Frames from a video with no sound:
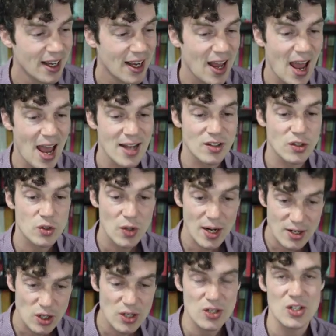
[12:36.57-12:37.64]
and try
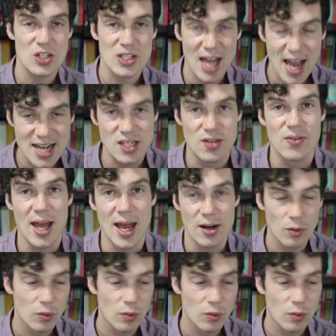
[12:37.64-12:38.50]
and change the size of that